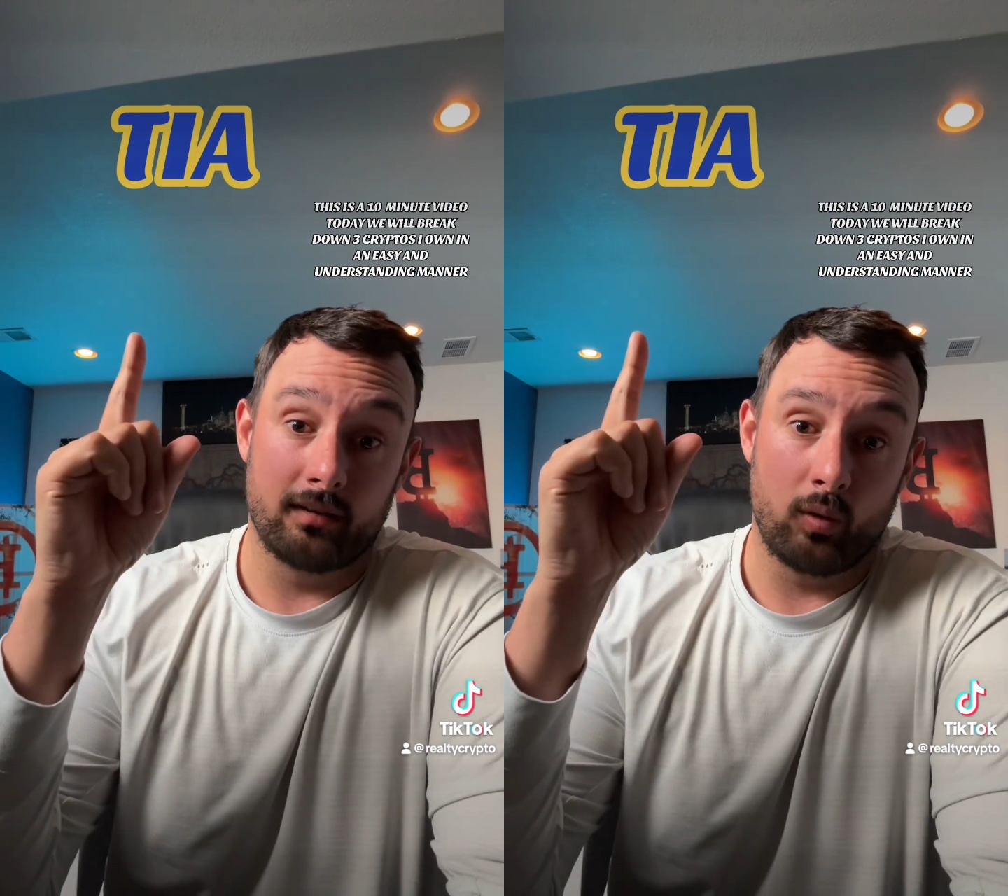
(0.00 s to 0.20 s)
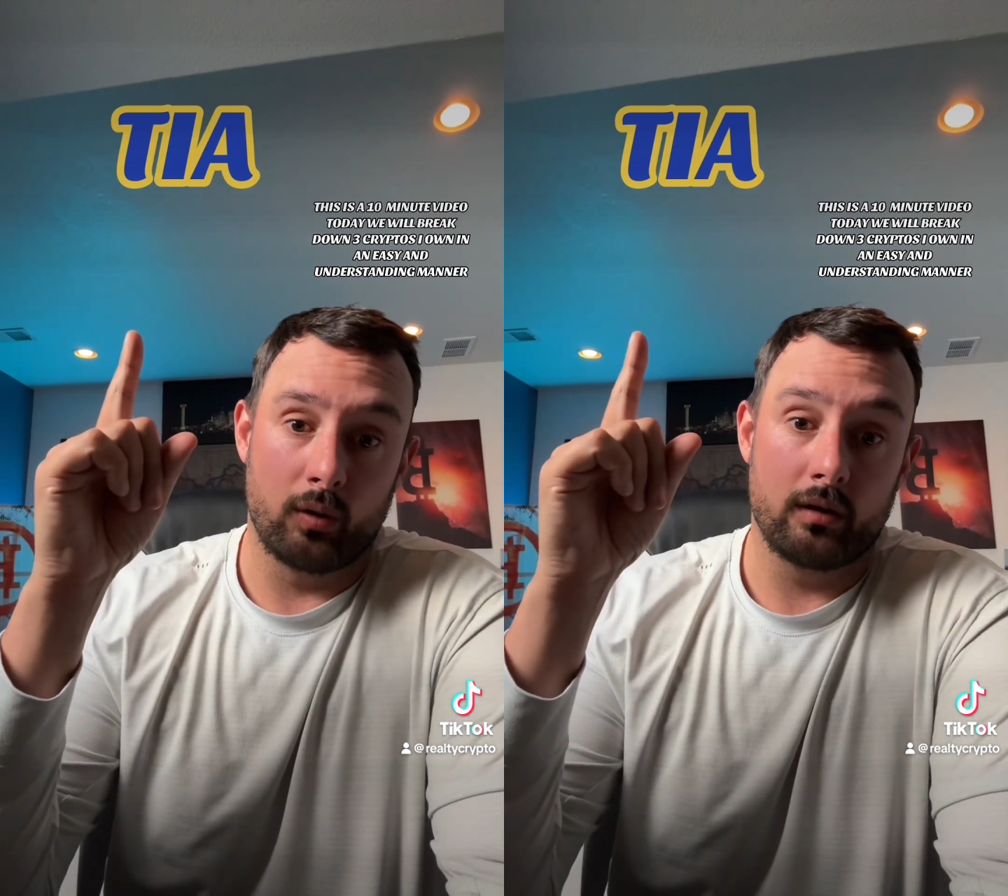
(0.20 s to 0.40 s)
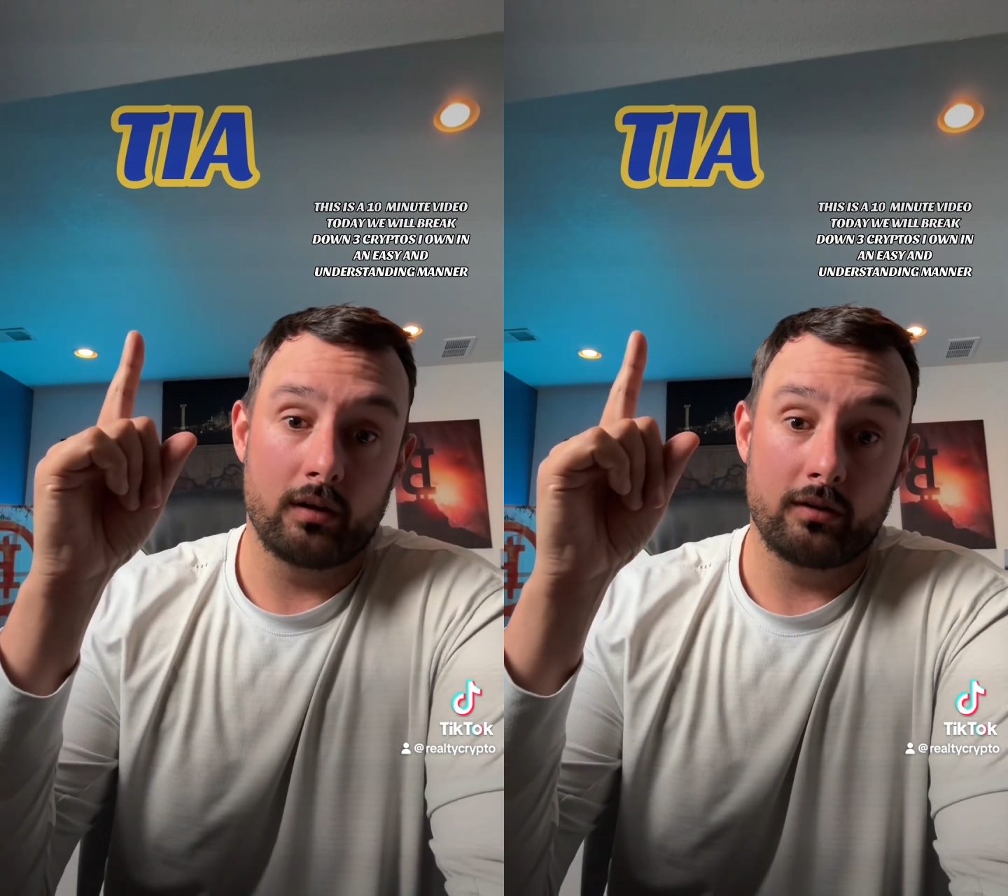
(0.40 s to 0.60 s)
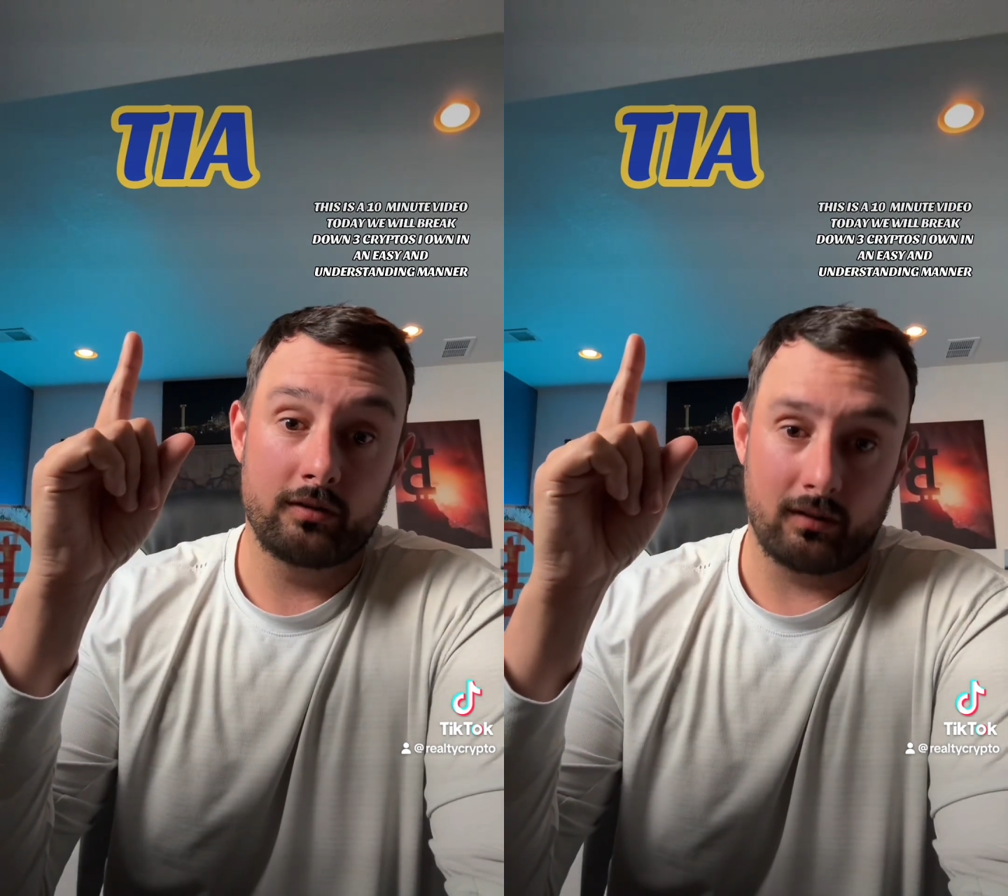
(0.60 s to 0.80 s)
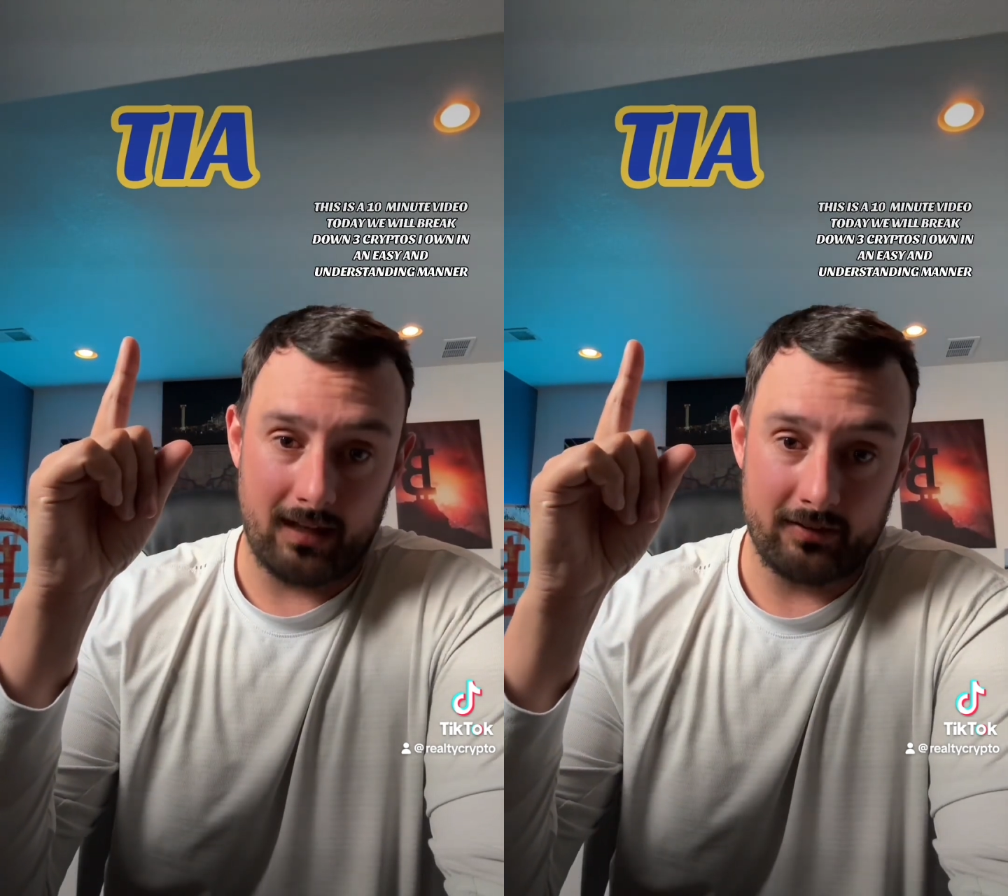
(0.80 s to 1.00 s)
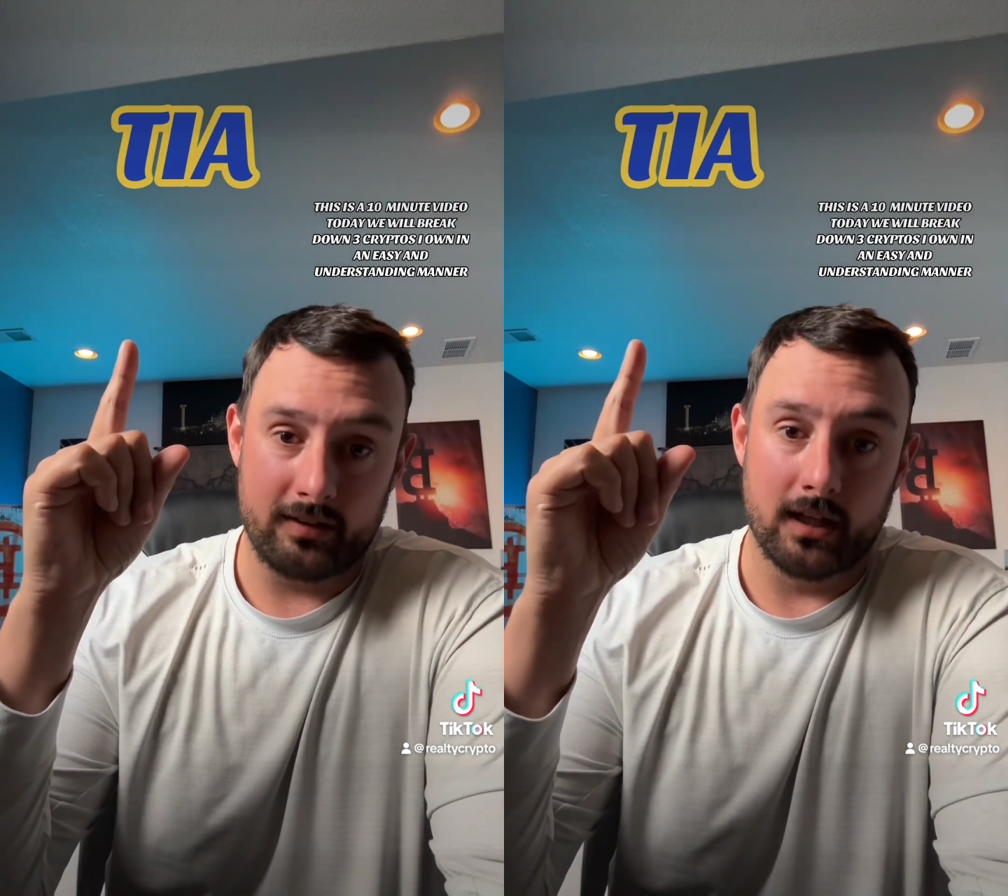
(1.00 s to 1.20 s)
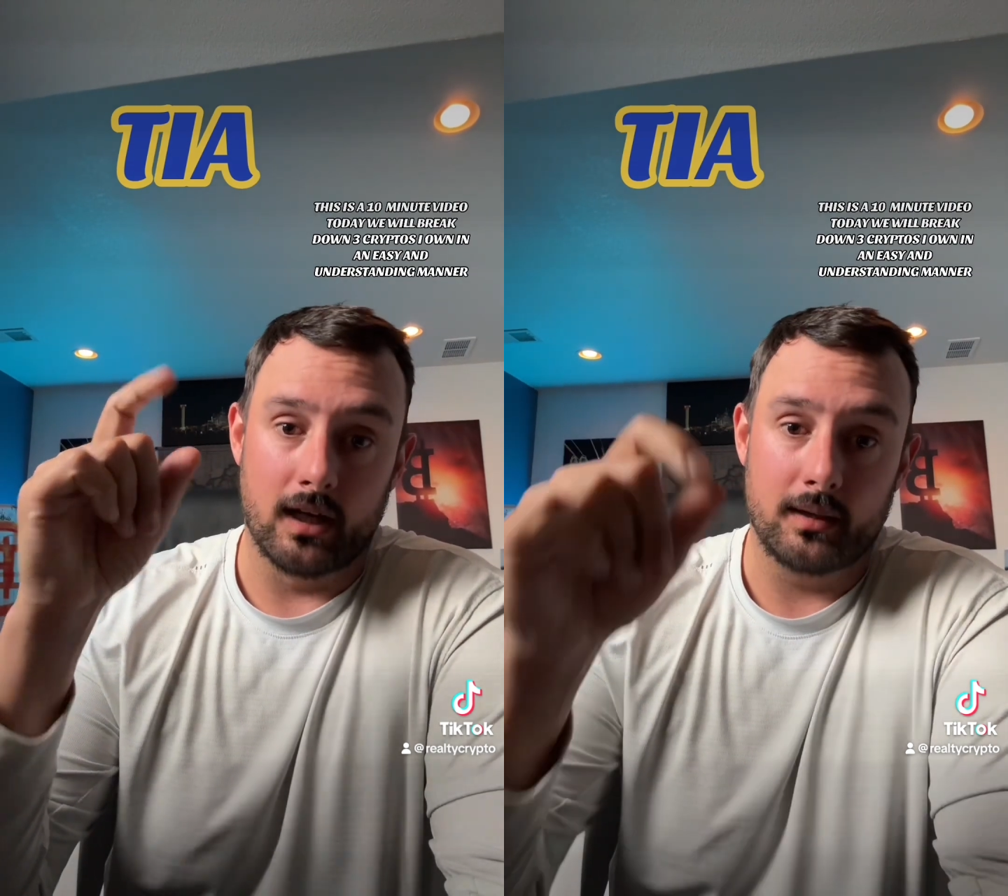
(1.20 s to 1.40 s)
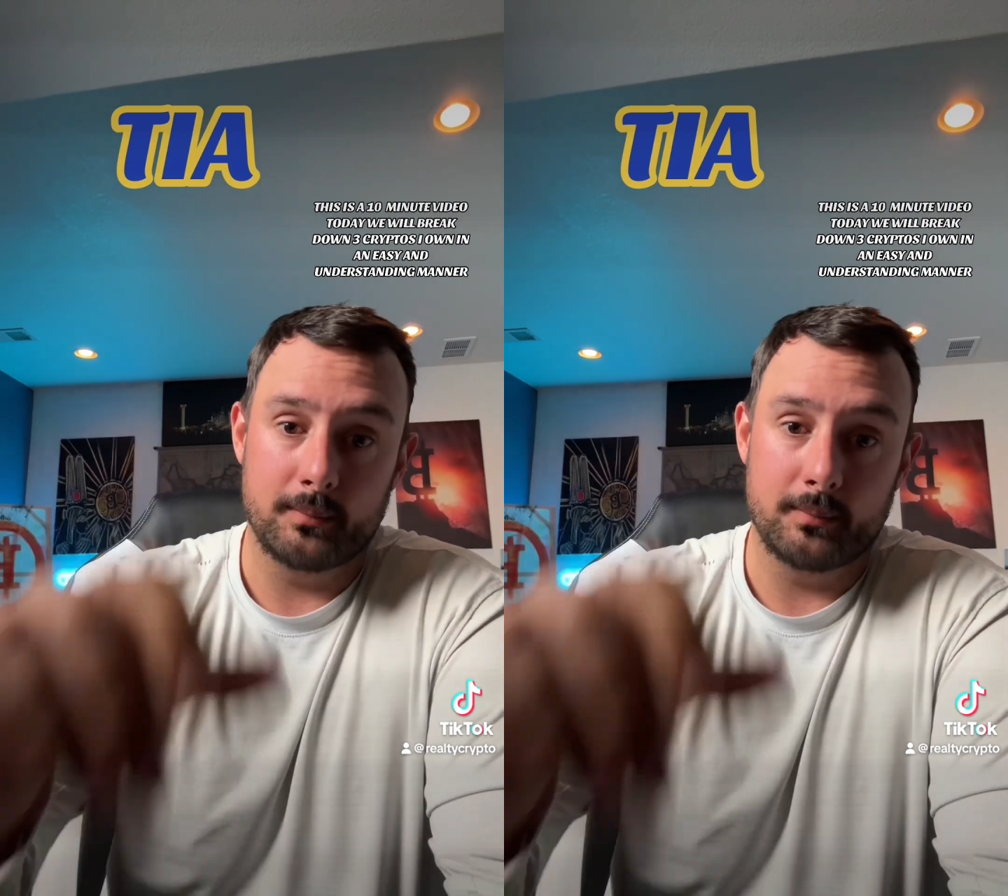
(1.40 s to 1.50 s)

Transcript: or Celestia.